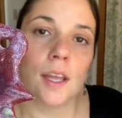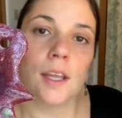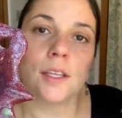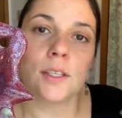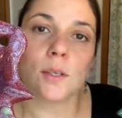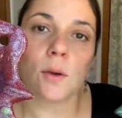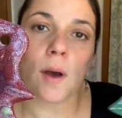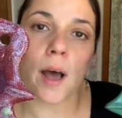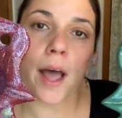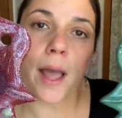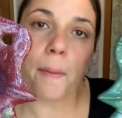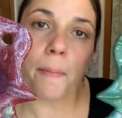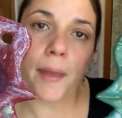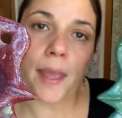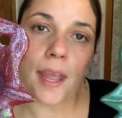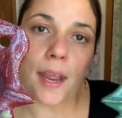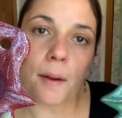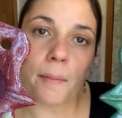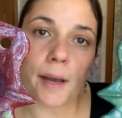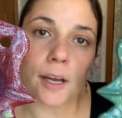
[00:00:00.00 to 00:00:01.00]
So I
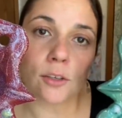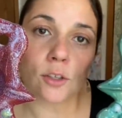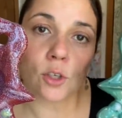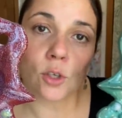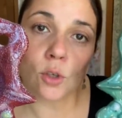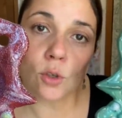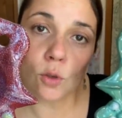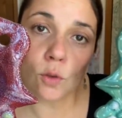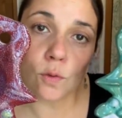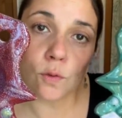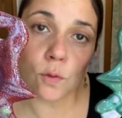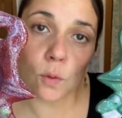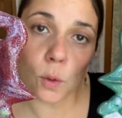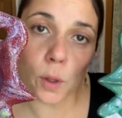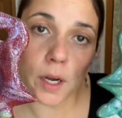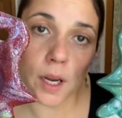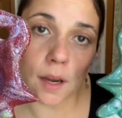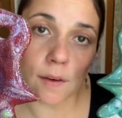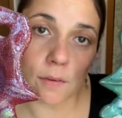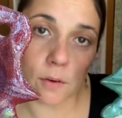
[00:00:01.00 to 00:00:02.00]
paid about
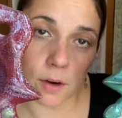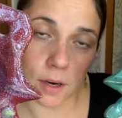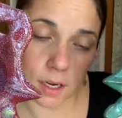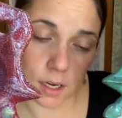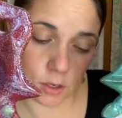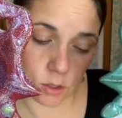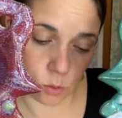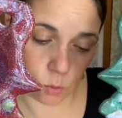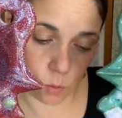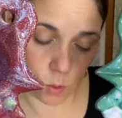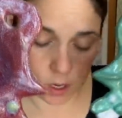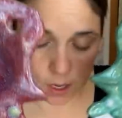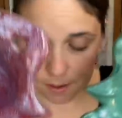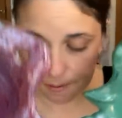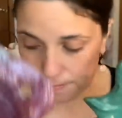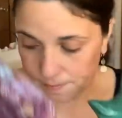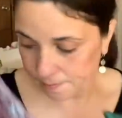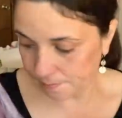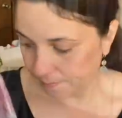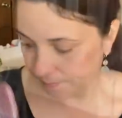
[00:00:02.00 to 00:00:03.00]
$2.40 for each one.